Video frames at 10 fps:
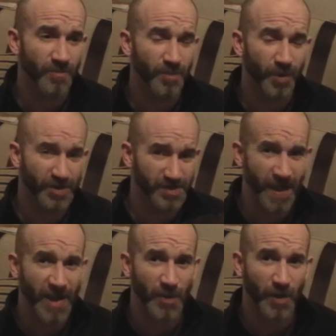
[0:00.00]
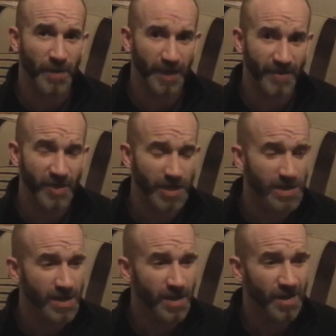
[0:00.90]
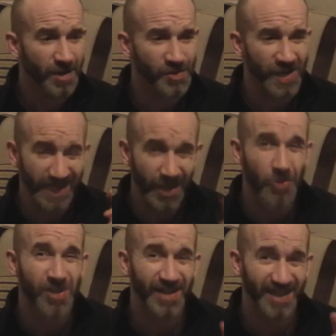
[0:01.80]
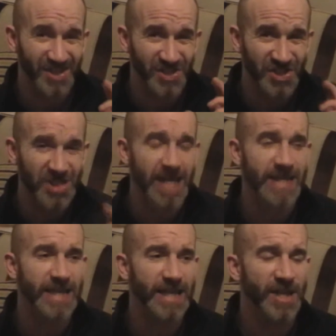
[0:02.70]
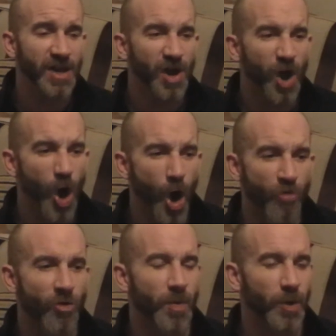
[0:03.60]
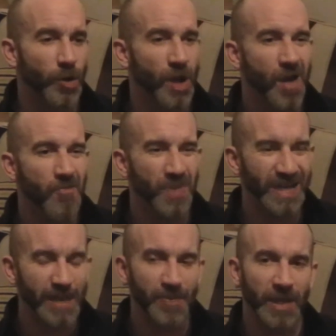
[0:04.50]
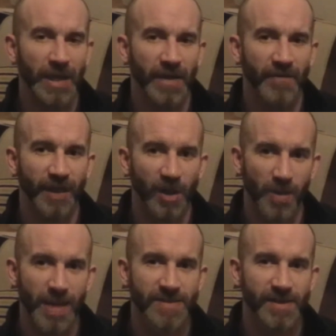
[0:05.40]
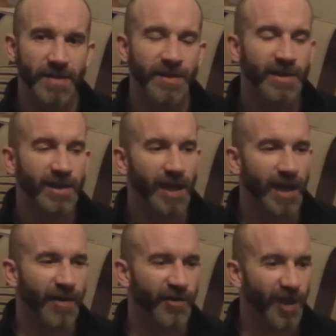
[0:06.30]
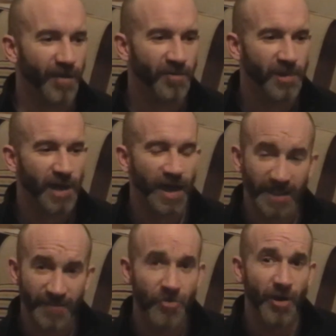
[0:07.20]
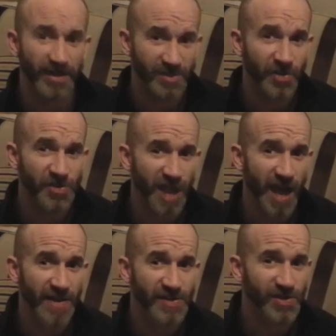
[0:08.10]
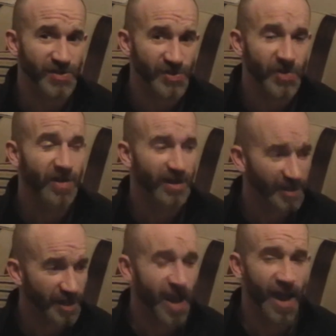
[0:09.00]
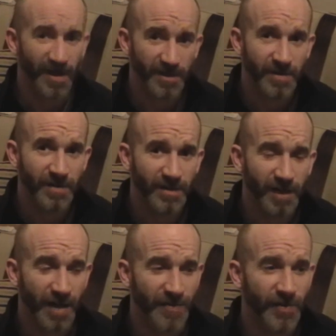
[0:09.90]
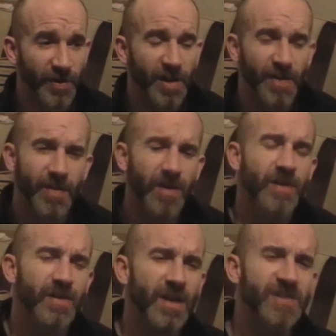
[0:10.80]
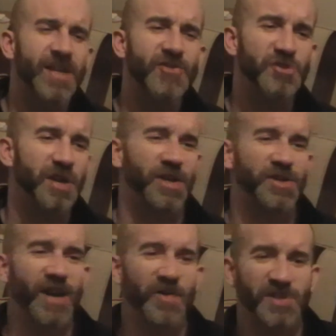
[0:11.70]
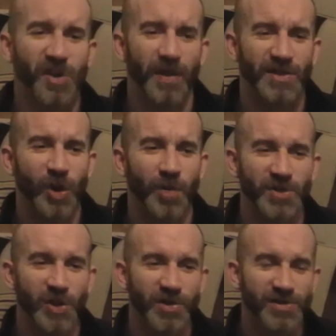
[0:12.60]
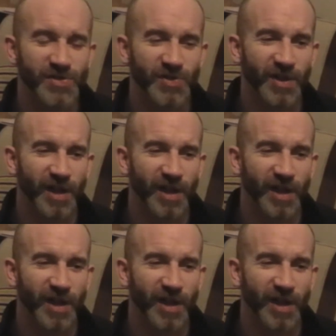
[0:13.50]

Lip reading: put his makeup on him and everything, because he looks like a seedy, horrible, manipulative little bastard. And I give credit to those guys, because, and it's interesting, because I always thought that Toby Jones